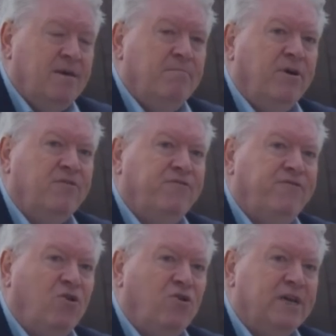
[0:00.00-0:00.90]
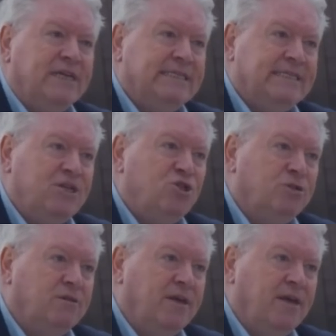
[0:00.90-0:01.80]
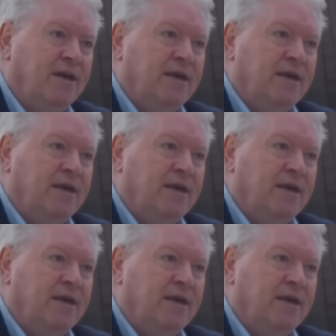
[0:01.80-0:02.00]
but for essentially